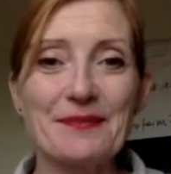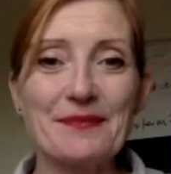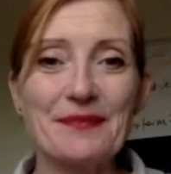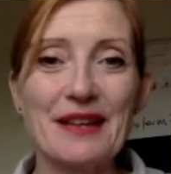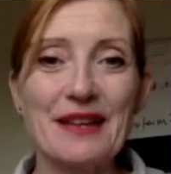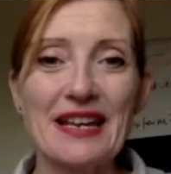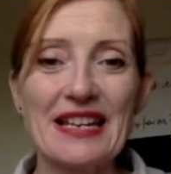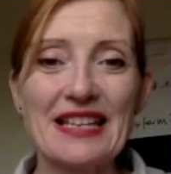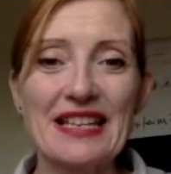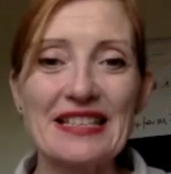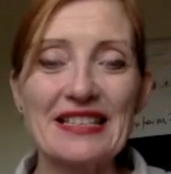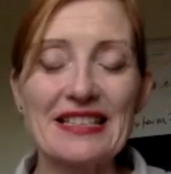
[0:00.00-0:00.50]

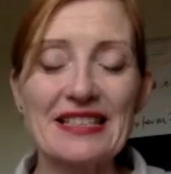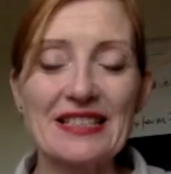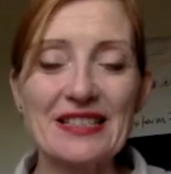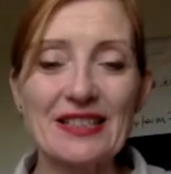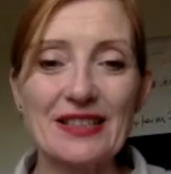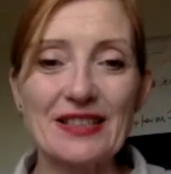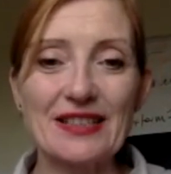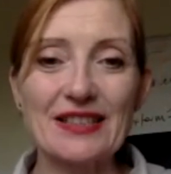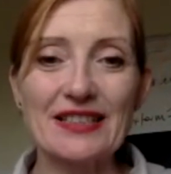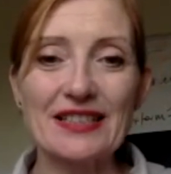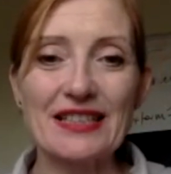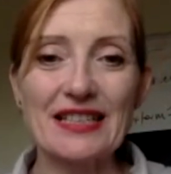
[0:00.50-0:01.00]

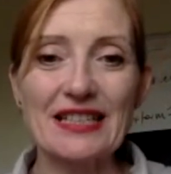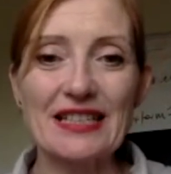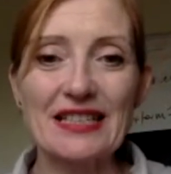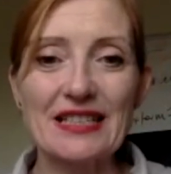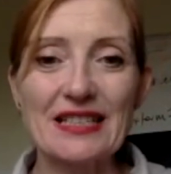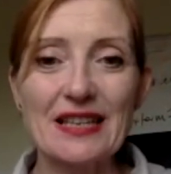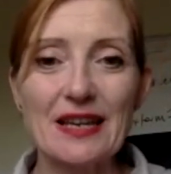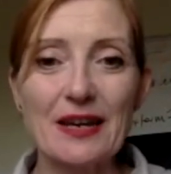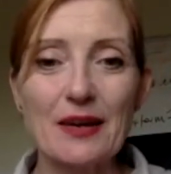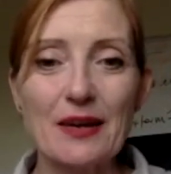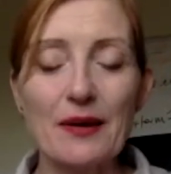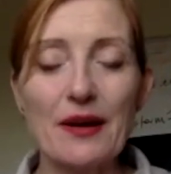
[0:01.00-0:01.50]
It's
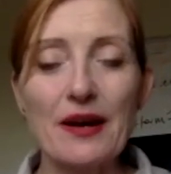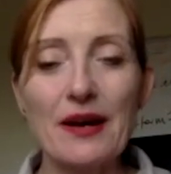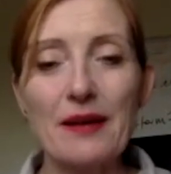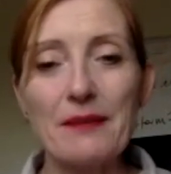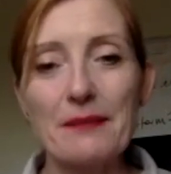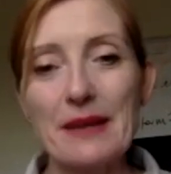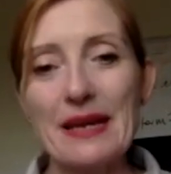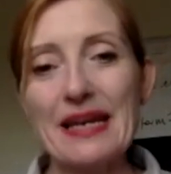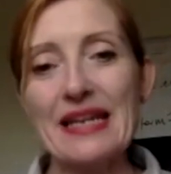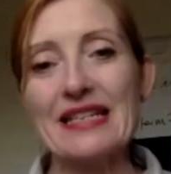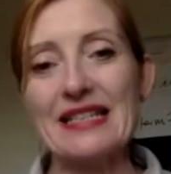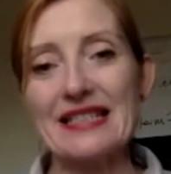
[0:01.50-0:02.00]
so
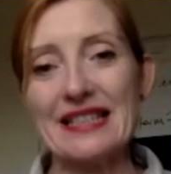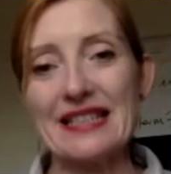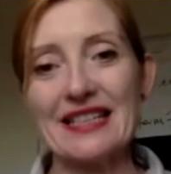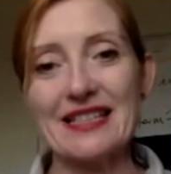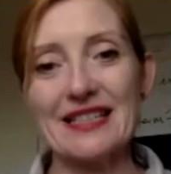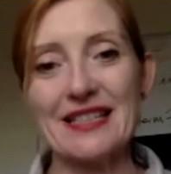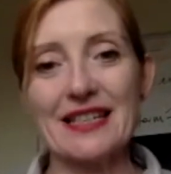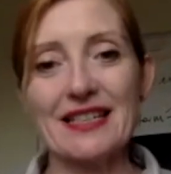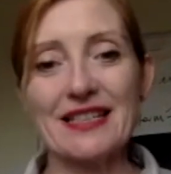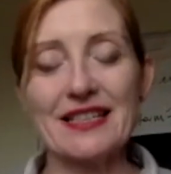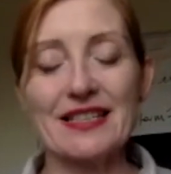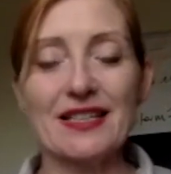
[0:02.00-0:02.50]
amazing
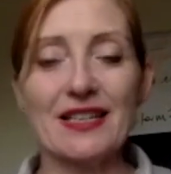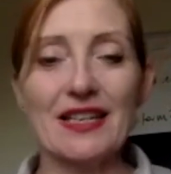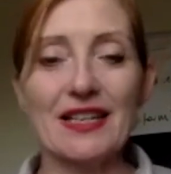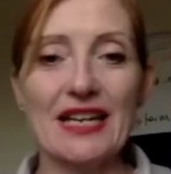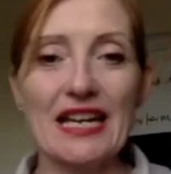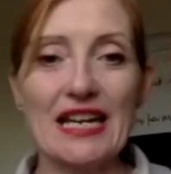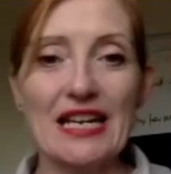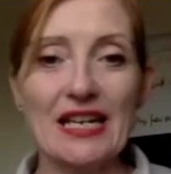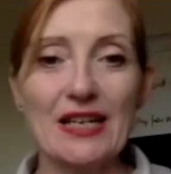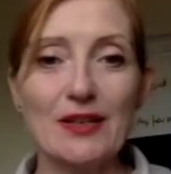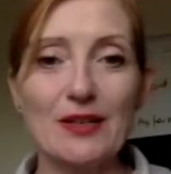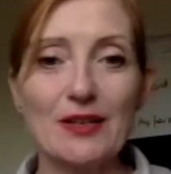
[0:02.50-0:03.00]
to
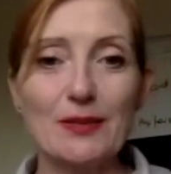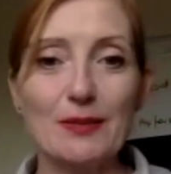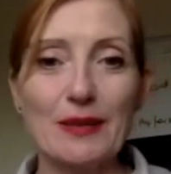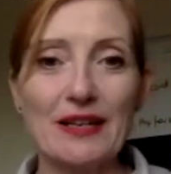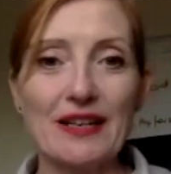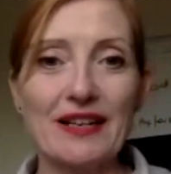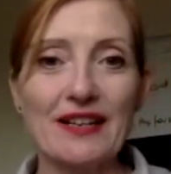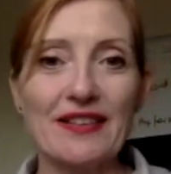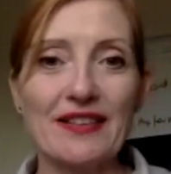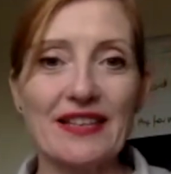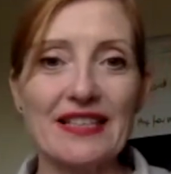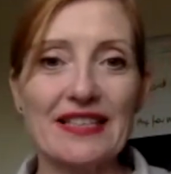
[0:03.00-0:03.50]
hear you speak
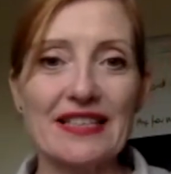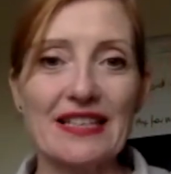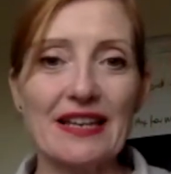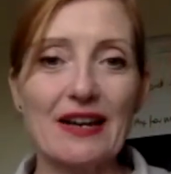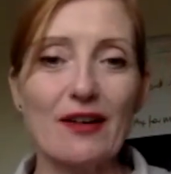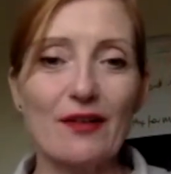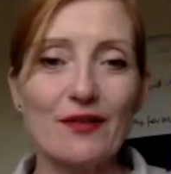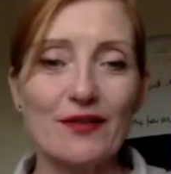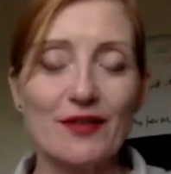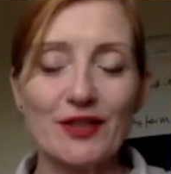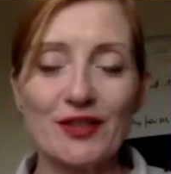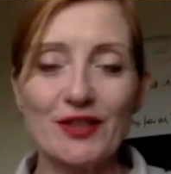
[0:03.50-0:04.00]
like this
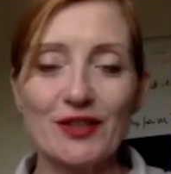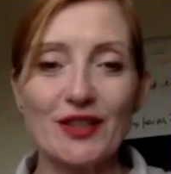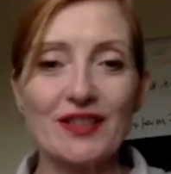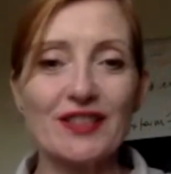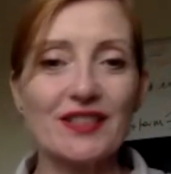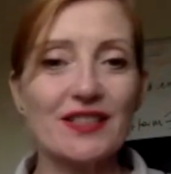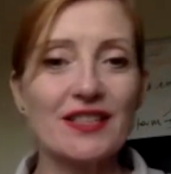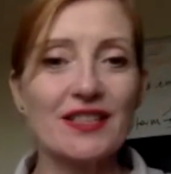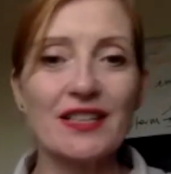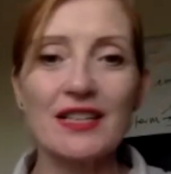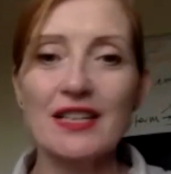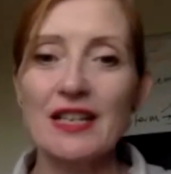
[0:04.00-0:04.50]
after
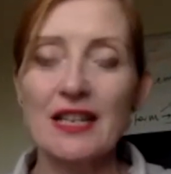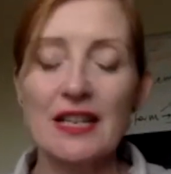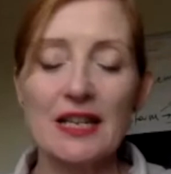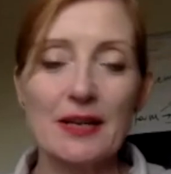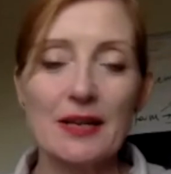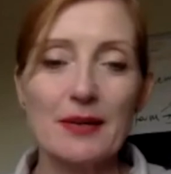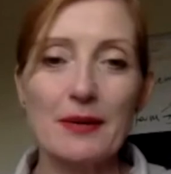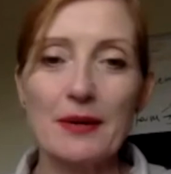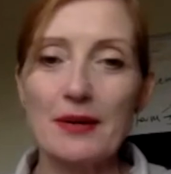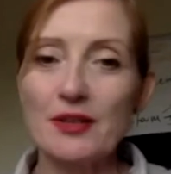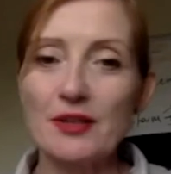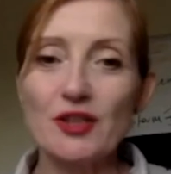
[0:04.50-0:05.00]

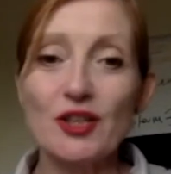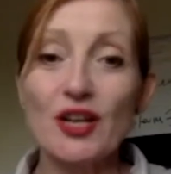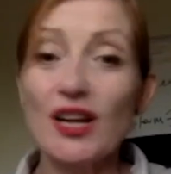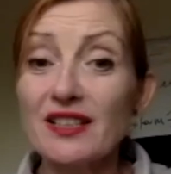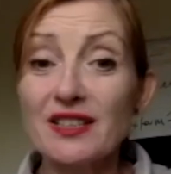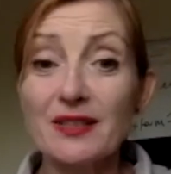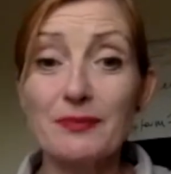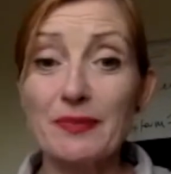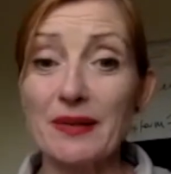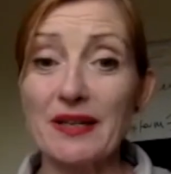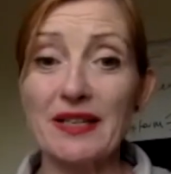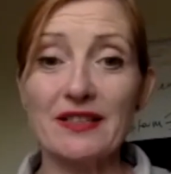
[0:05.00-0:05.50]

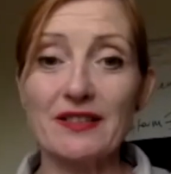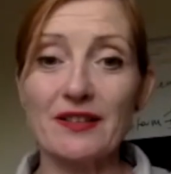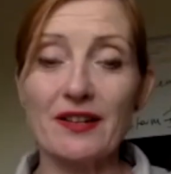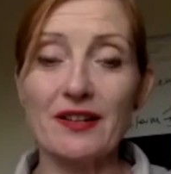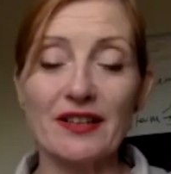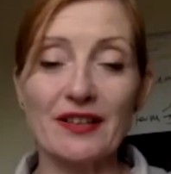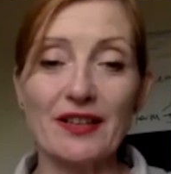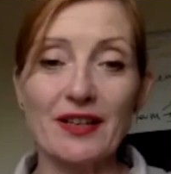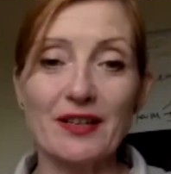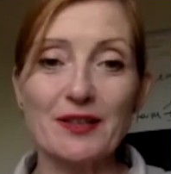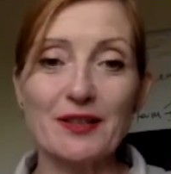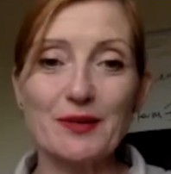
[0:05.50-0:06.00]
just being
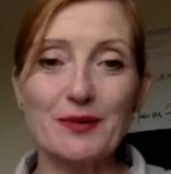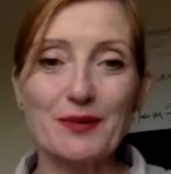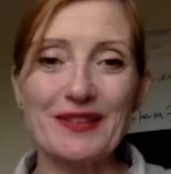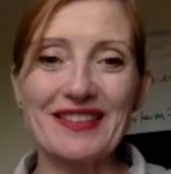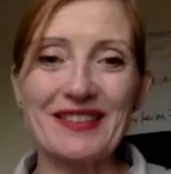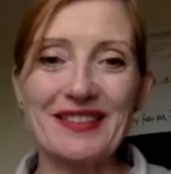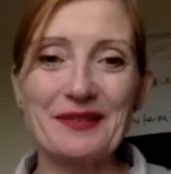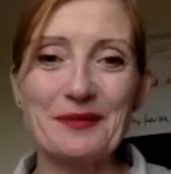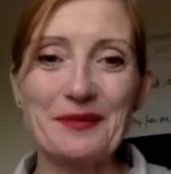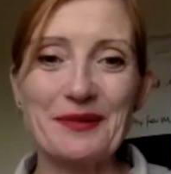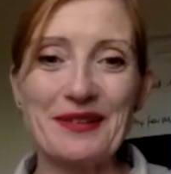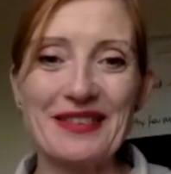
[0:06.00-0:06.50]
diagnosed
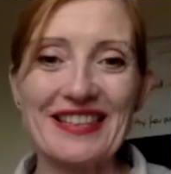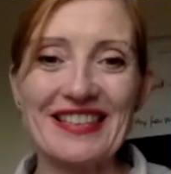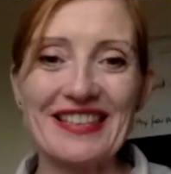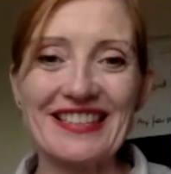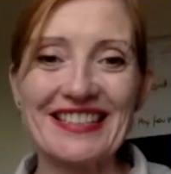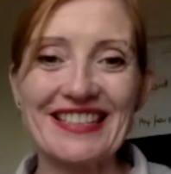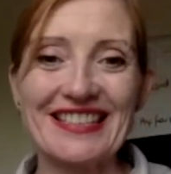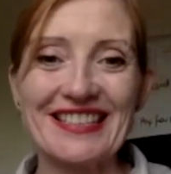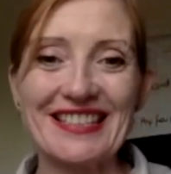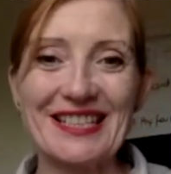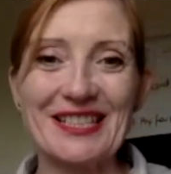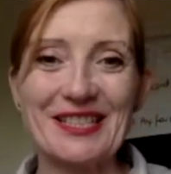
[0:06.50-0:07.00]
with this
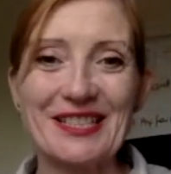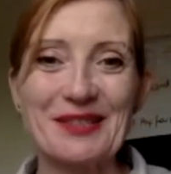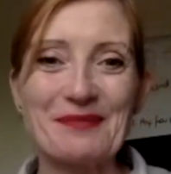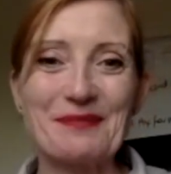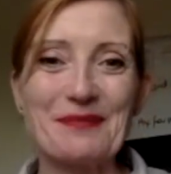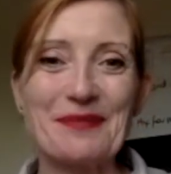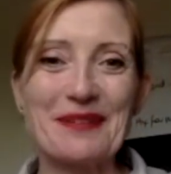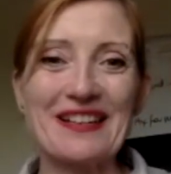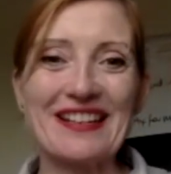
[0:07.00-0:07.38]
condition.